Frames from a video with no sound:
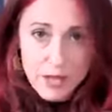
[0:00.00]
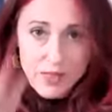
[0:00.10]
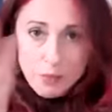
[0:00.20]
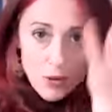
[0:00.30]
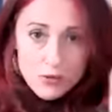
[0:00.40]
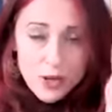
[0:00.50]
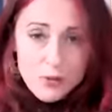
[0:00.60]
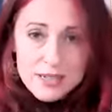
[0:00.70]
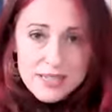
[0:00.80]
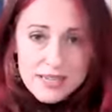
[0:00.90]
They both
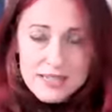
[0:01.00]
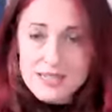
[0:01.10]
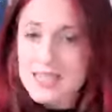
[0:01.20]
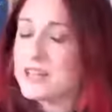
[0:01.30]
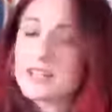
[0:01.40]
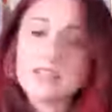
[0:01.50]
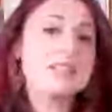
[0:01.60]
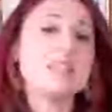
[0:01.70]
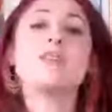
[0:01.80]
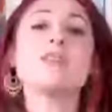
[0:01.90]
coexist. They're going to
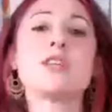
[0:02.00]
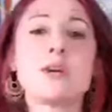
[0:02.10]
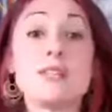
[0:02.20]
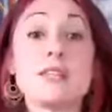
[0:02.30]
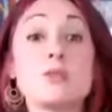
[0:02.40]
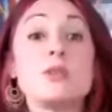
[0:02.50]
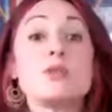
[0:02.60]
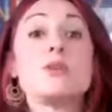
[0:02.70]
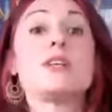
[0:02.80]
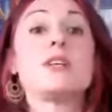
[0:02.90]
continue to coexist.
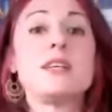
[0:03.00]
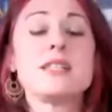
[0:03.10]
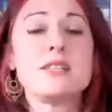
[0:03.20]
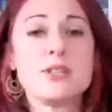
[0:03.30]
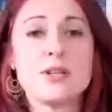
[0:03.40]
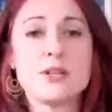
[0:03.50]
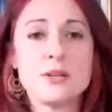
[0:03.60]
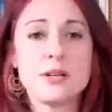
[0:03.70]
Which one are you going to listen to?